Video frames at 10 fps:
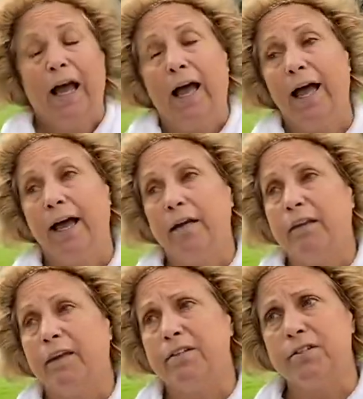and
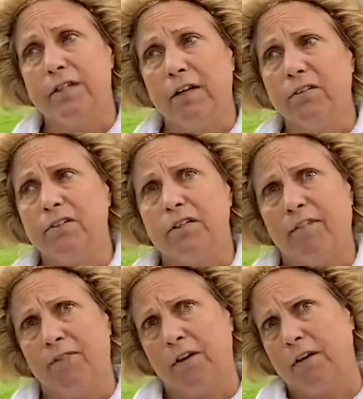they still
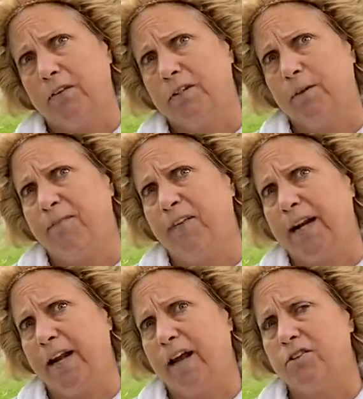suffered some
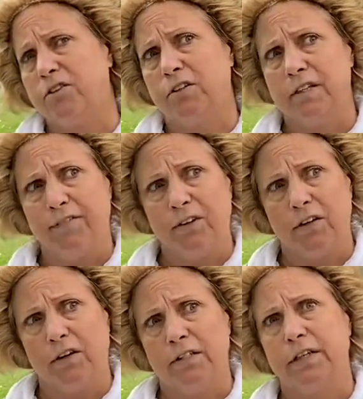financial
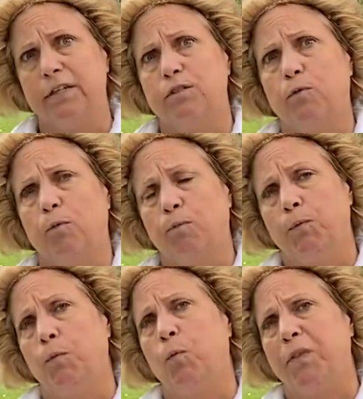difficulties
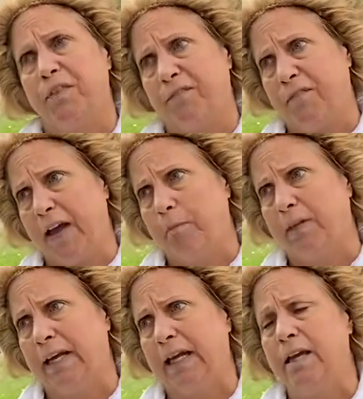with the
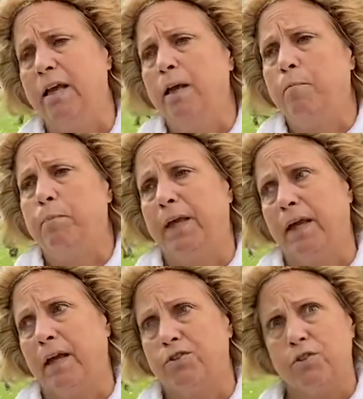family
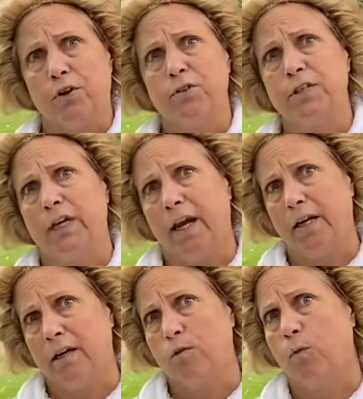being
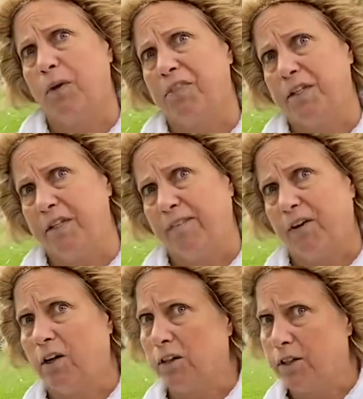associated with the
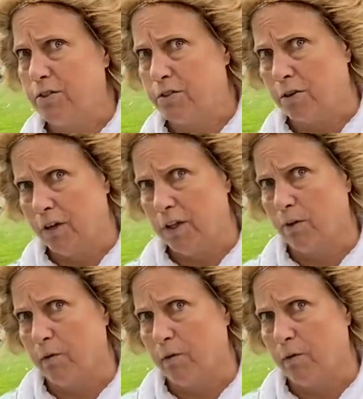difficulties during the